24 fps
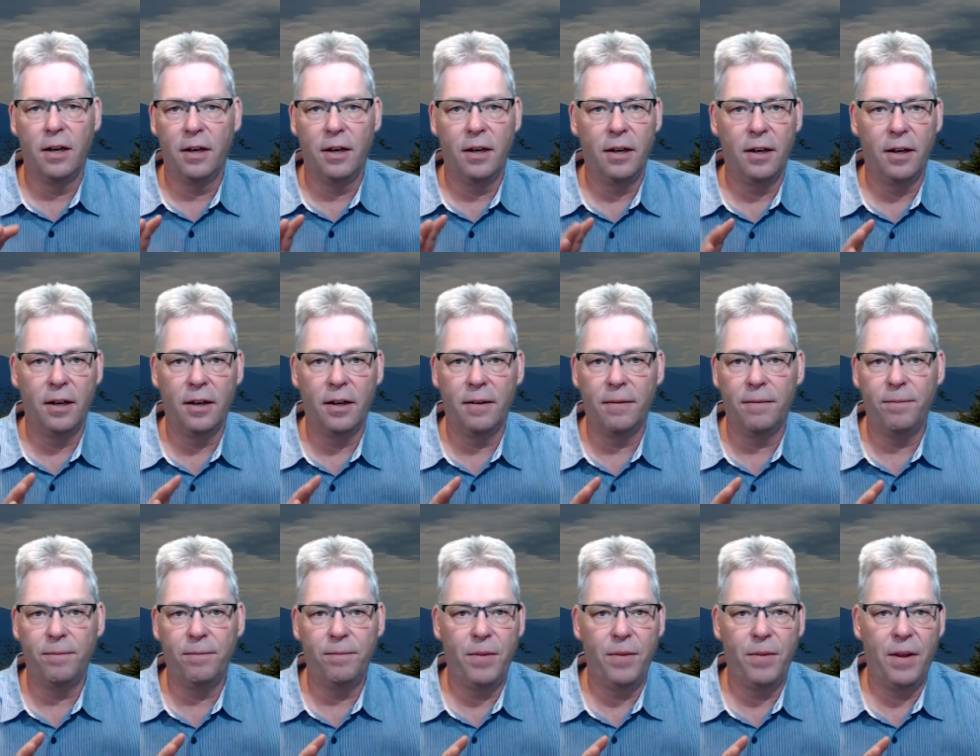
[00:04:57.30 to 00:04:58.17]
a
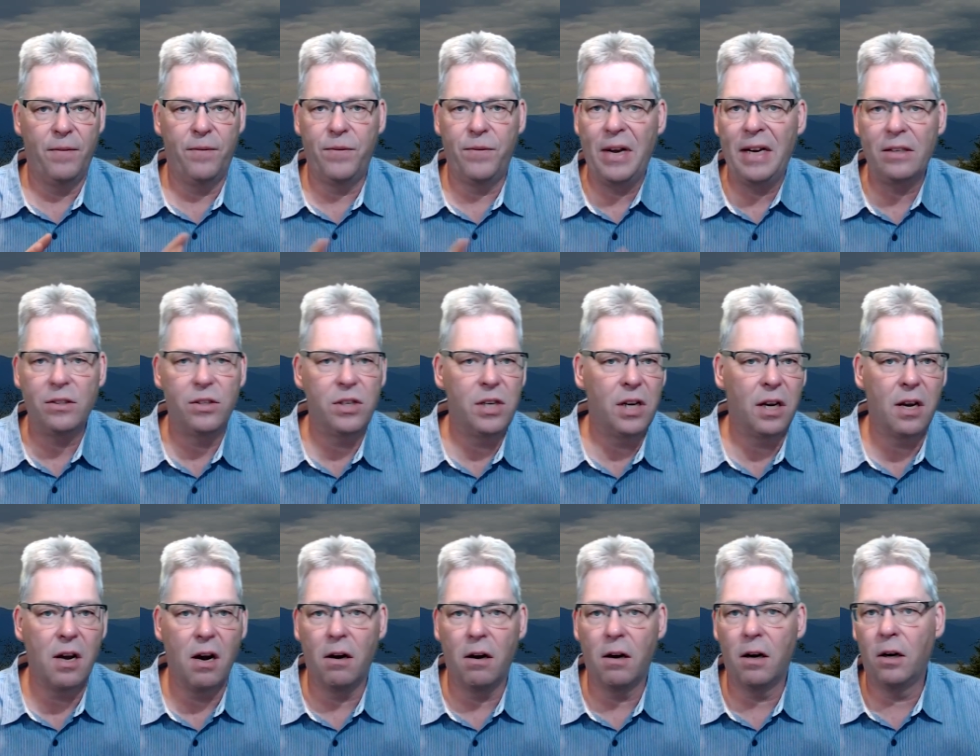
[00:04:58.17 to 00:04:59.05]
fancy
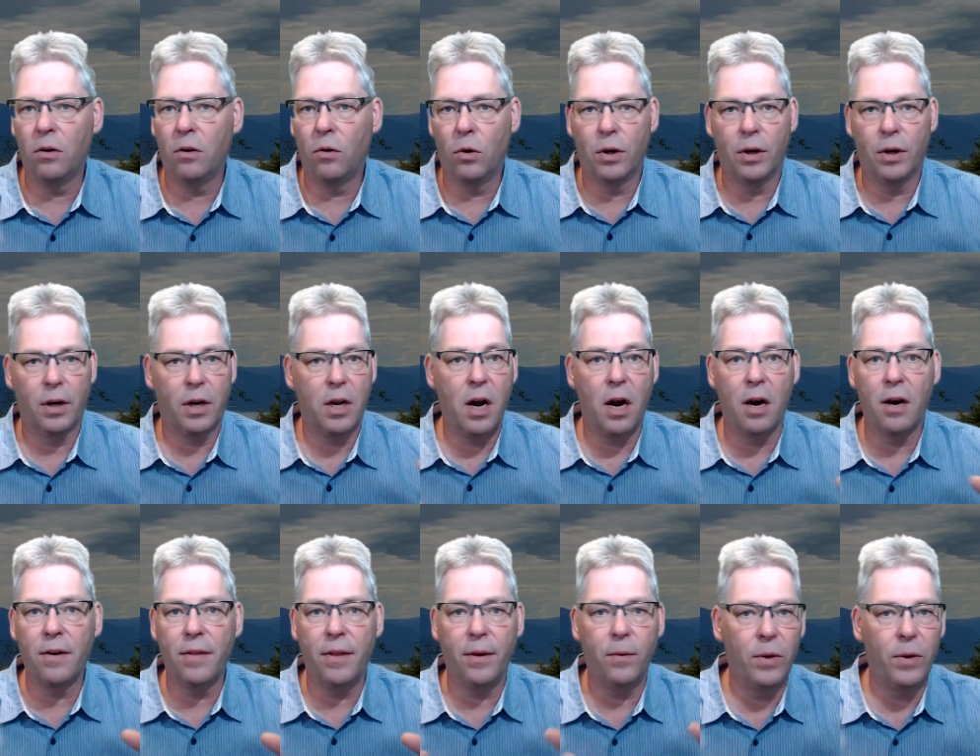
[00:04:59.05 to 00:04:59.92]
car, or a
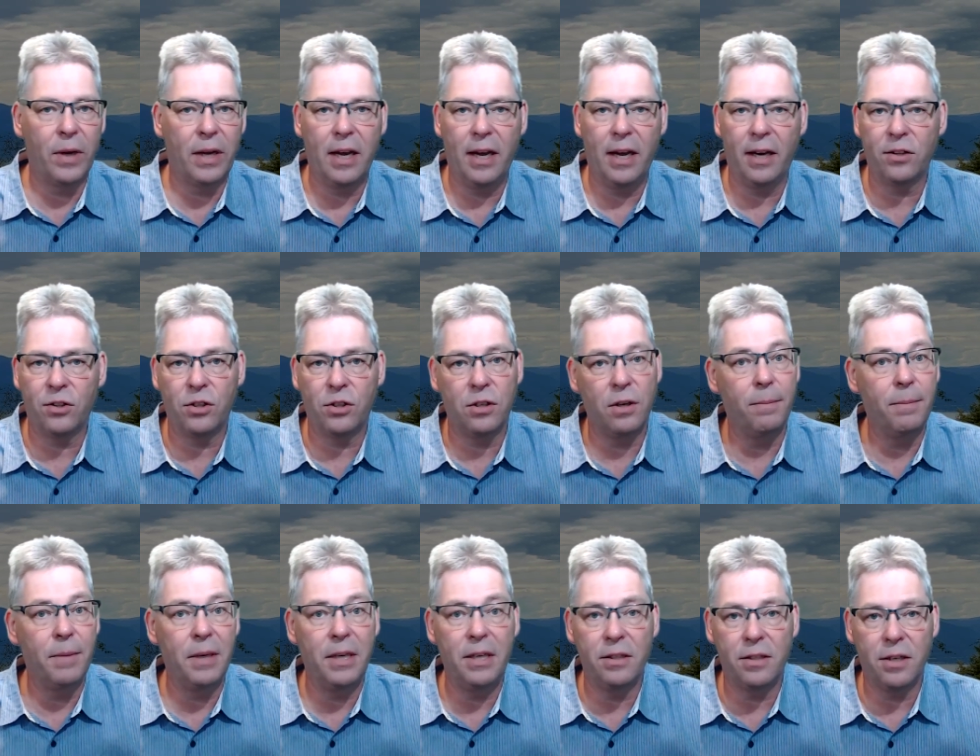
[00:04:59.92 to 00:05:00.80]
car that would catch
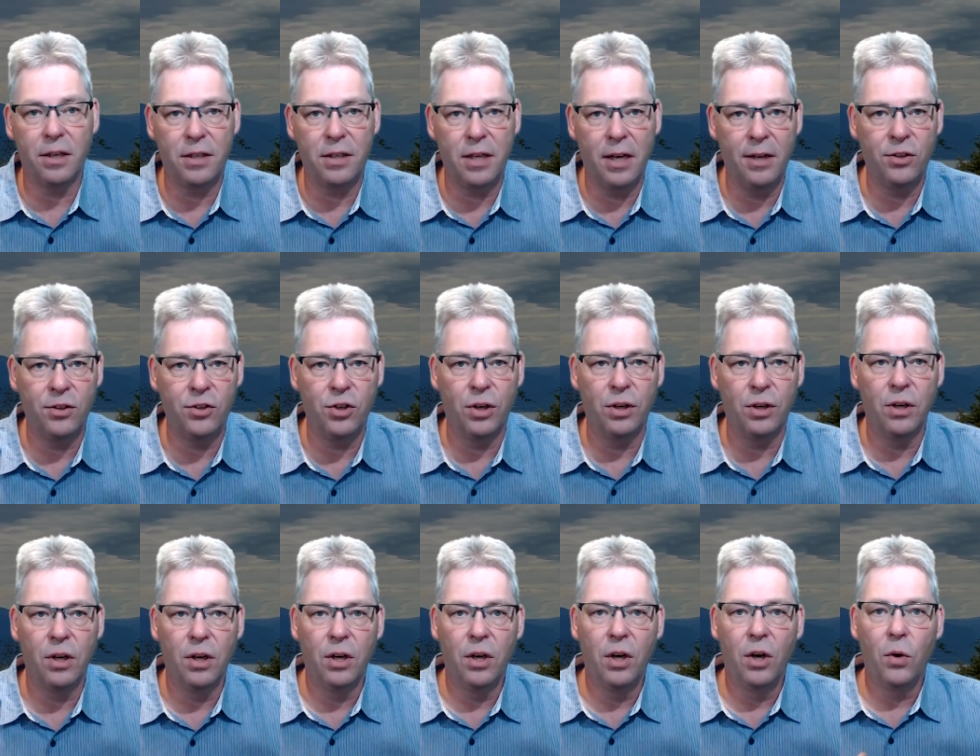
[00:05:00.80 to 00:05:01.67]
somebody's
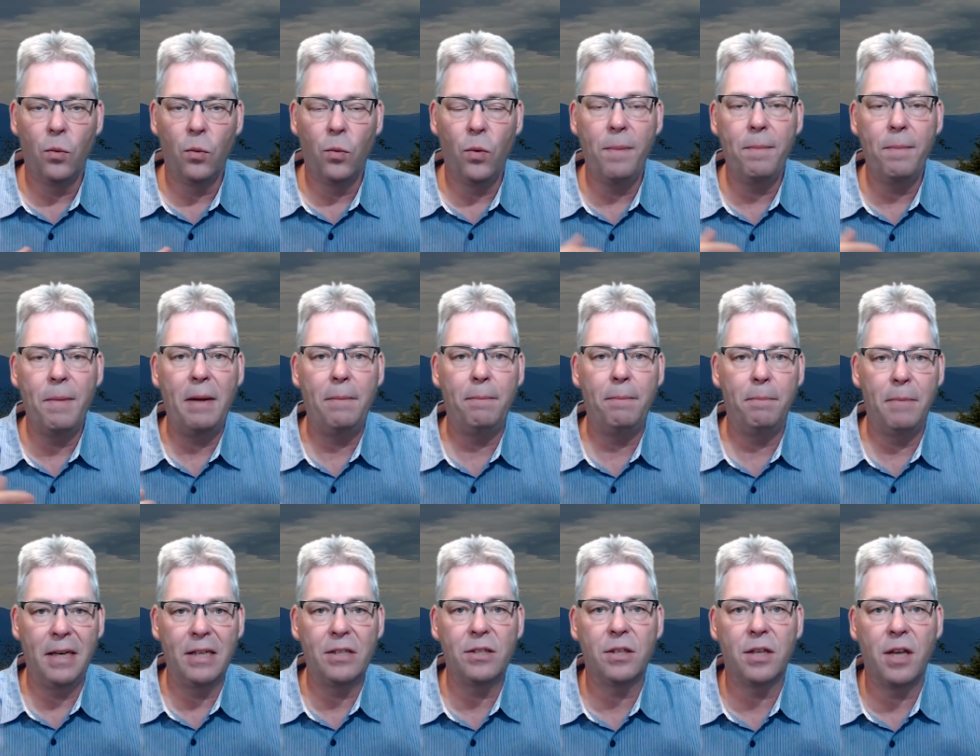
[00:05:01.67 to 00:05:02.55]
attention. We may
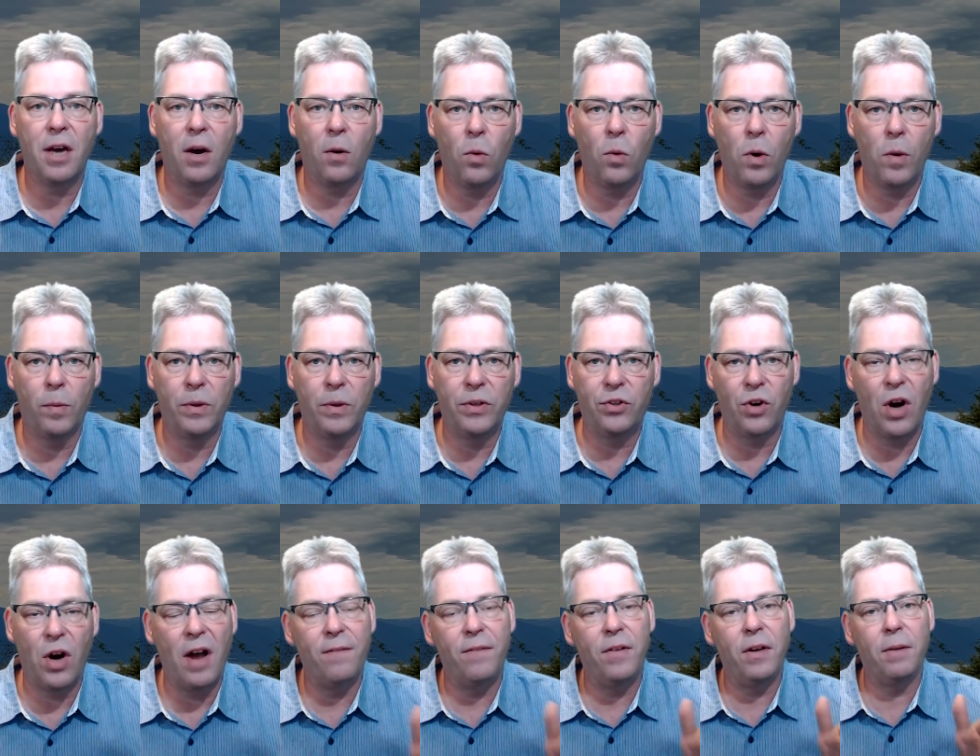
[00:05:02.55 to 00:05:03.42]
miss that when we're
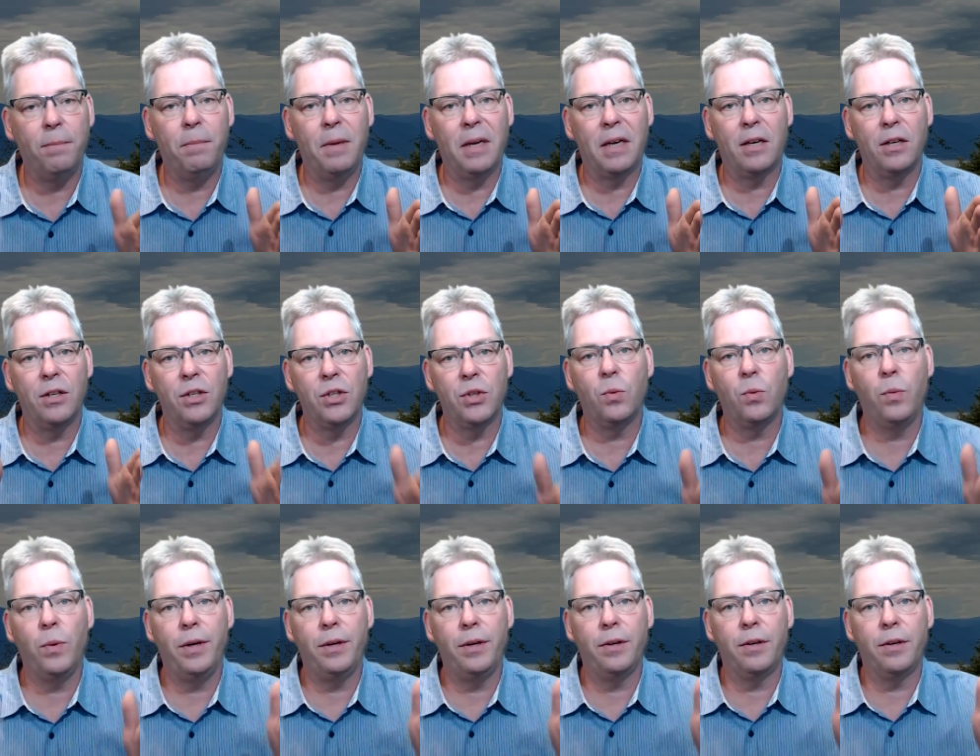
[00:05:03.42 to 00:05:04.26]
driving because we